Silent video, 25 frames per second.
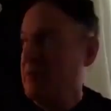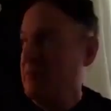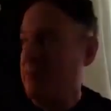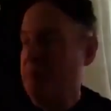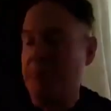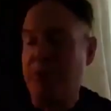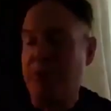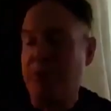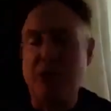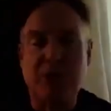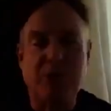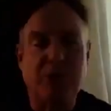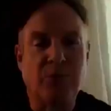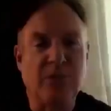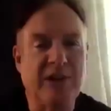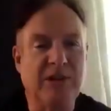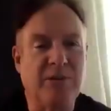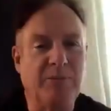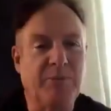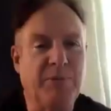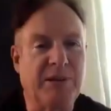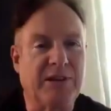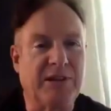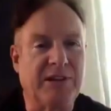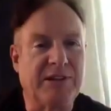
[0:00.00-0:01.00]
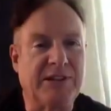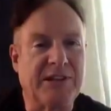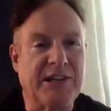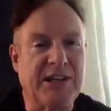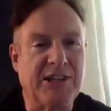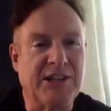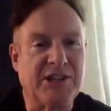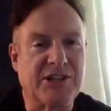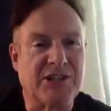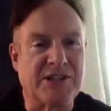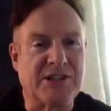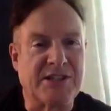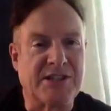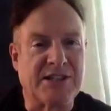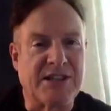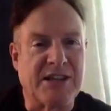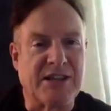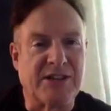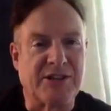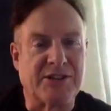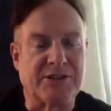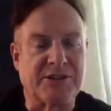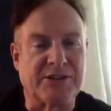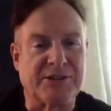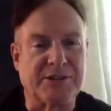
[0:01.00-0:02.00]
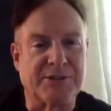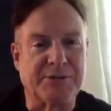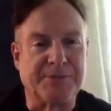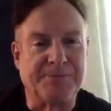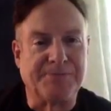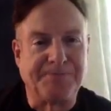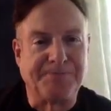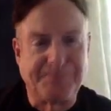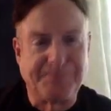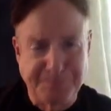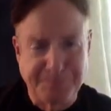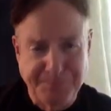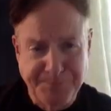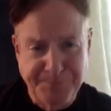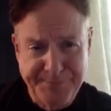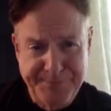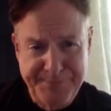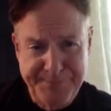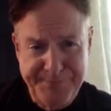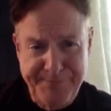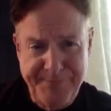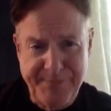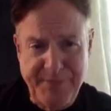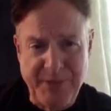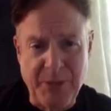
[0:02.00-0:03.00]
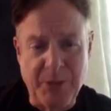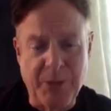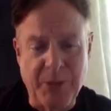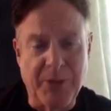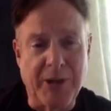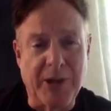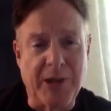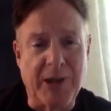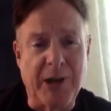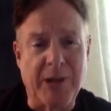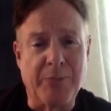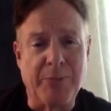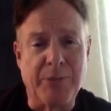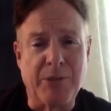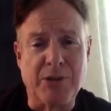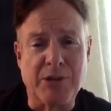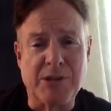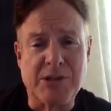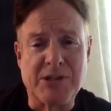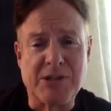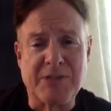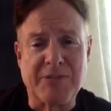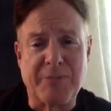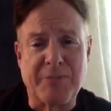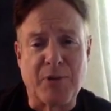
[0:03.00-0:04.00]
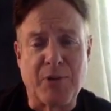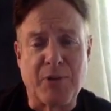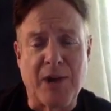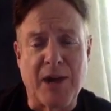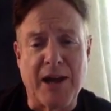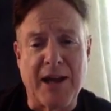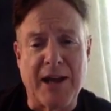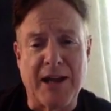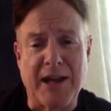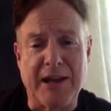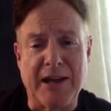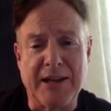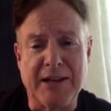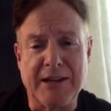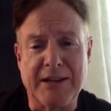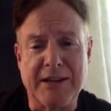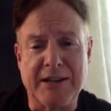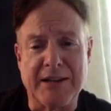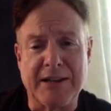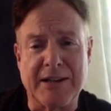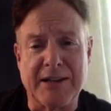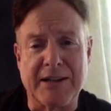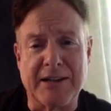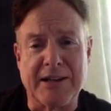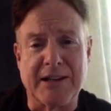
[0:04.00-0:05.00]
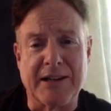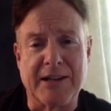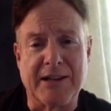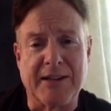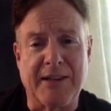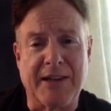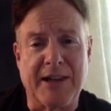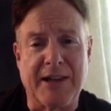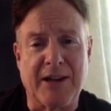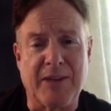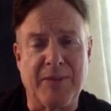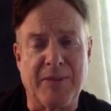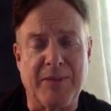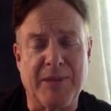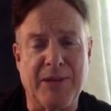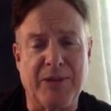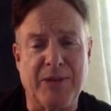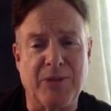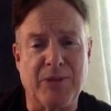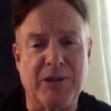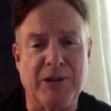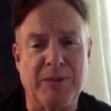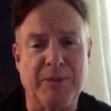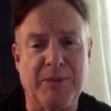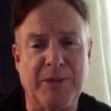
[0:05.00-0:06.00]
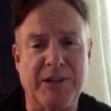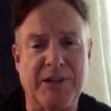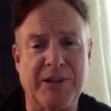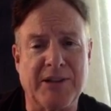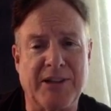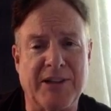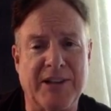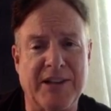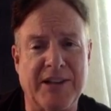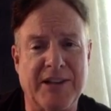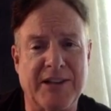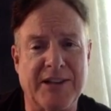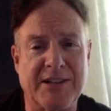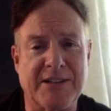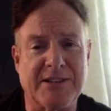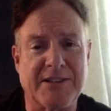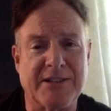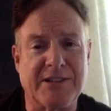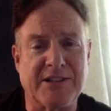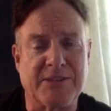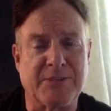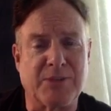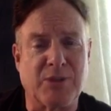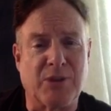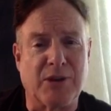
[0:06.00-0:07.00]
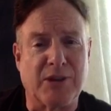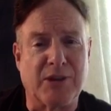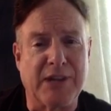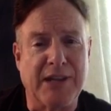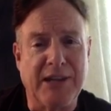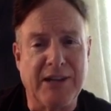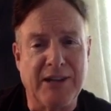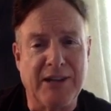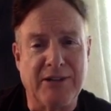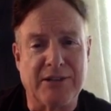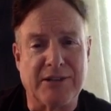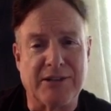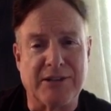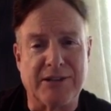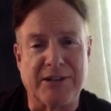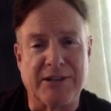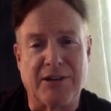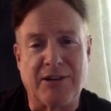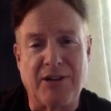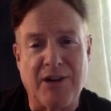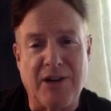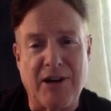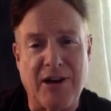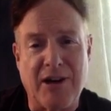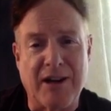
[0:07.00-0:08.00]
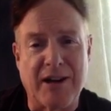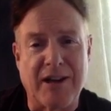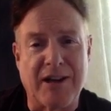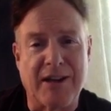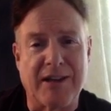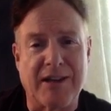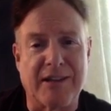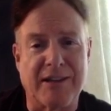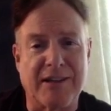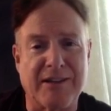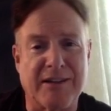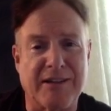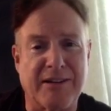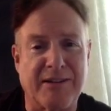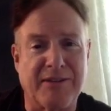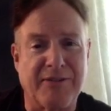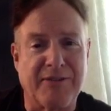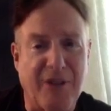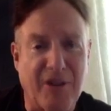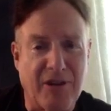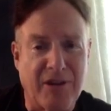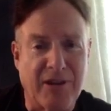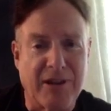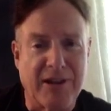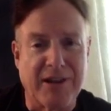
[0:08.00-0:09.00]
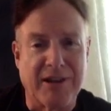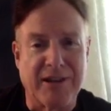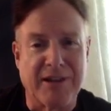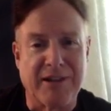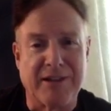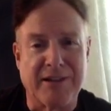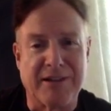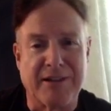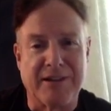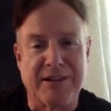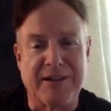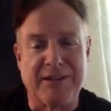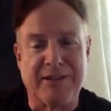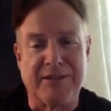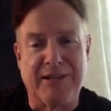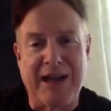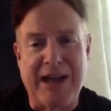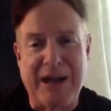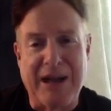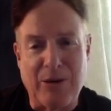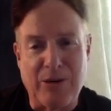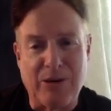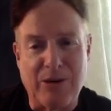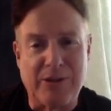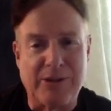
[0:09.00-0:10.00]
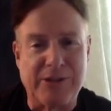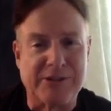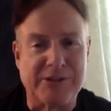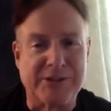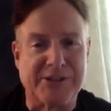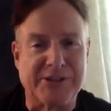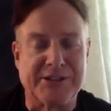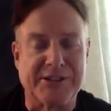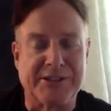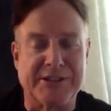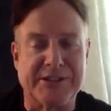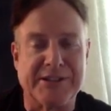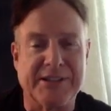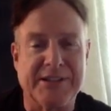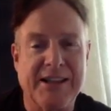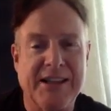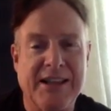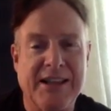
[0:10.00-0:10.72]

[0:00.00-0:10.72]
bird rehabilitation center where there are birds of prey that are being rehabilitated. So there's a bald eagle and a hawk and a falcon and owls and